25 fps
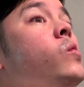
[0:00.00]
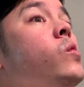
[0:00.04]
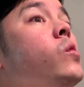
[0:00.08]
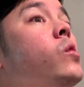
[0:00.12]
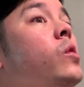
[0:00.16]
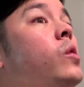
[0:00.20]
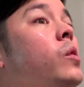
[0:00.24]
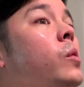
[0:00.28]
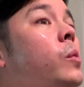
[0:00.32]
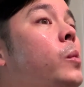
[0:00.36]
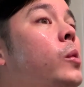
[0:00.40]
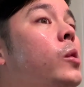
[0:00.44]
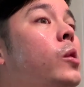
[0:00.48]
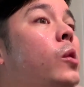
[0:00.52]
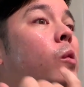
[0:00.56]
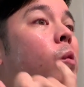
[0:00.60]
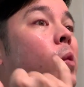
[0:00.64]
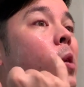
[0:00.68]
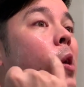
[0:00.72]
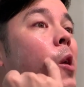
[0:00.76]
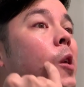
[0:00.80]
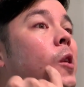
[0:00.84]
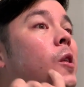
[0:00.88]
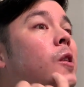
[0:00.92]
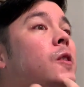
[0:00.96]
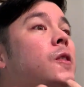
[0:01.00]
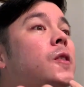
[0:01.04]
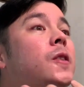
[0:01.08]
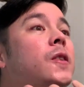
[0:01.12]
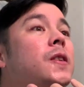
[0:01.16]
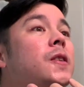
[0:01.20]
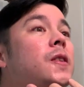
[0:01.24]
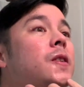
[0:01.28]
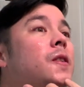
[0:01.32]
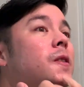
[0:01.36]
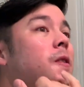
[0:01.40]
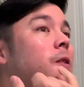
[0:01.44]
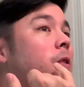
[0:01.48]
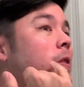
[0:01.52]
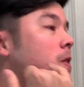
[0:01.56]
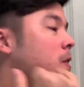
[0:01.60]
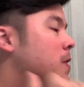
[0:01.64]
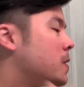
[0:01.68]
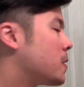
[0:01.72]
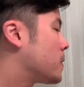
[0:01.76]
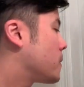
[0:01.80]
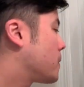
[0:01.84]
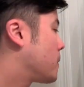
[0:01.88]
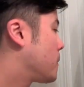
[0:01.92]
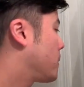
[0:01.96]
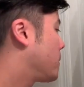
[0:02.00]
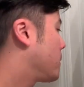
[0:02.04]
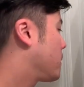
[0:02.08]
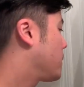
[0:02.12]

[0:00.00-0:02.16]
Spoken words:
little bit of rawness here and here.